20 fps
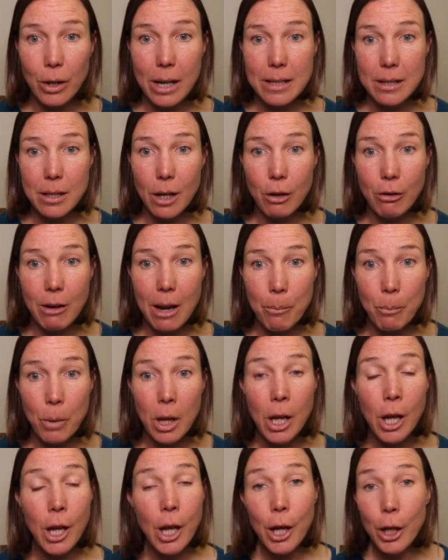SRM,
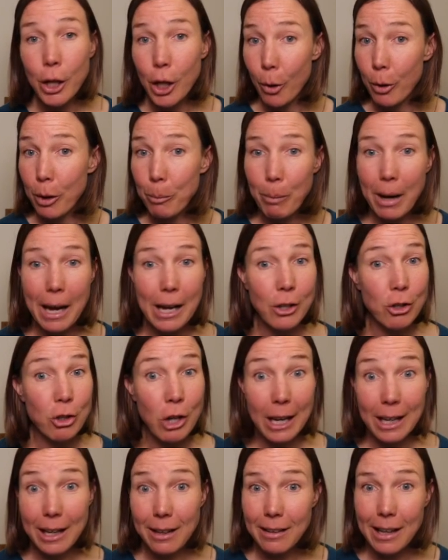going back,
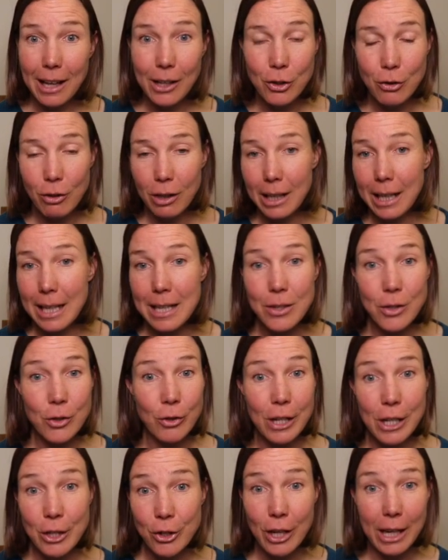checking that drug
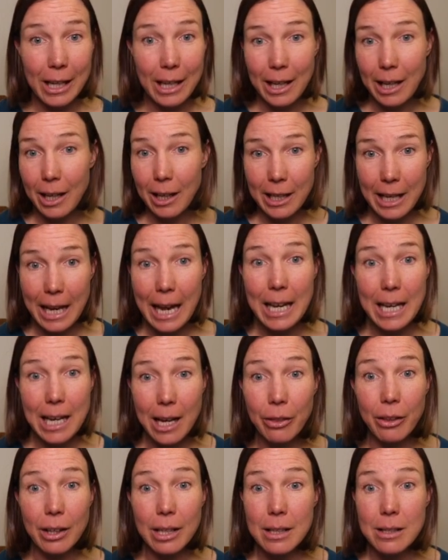history, checking on any
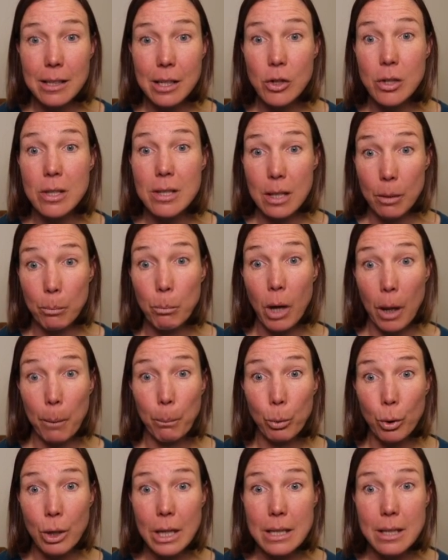other conditions that might
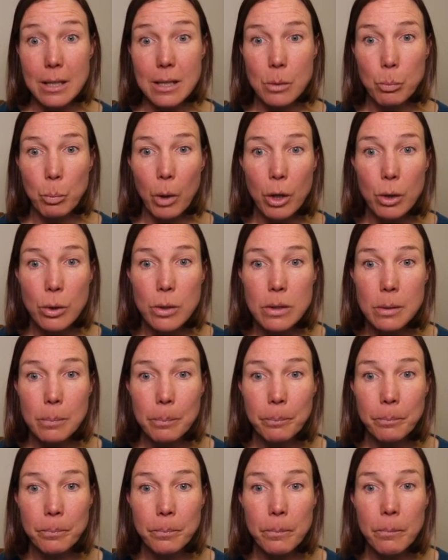predispose,
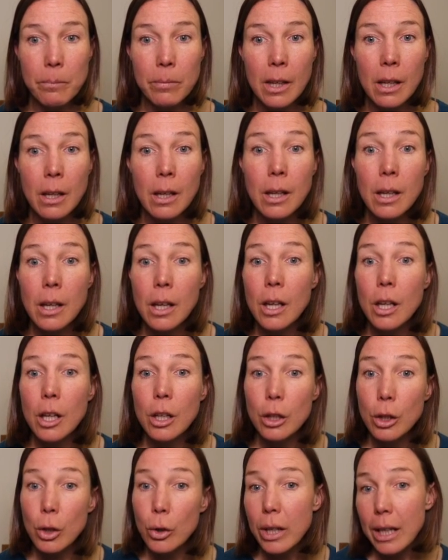
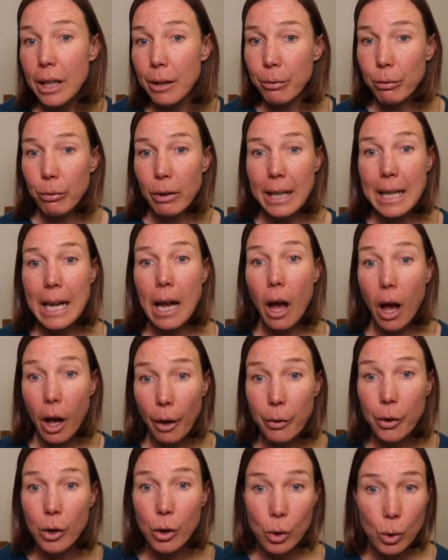looking for any
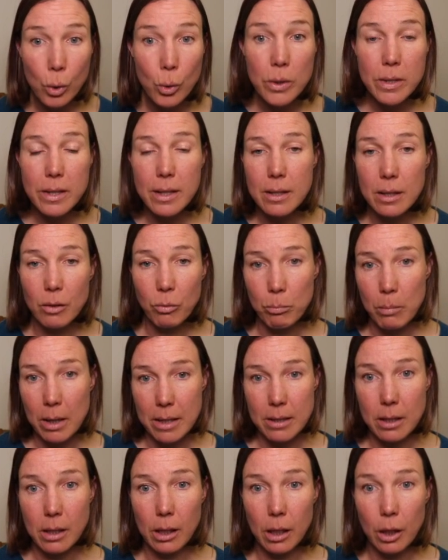other causes of
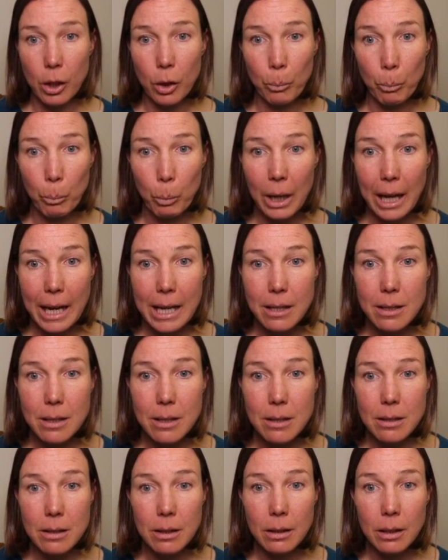muscular
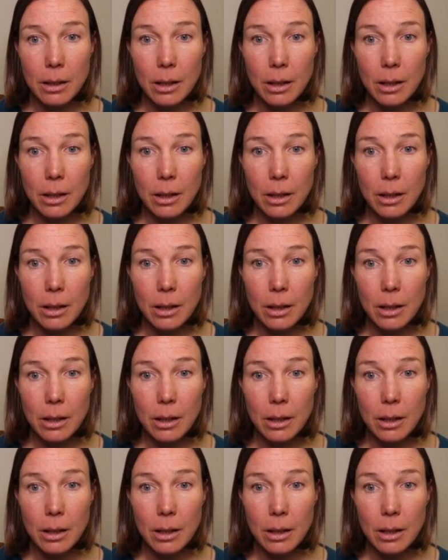complaints,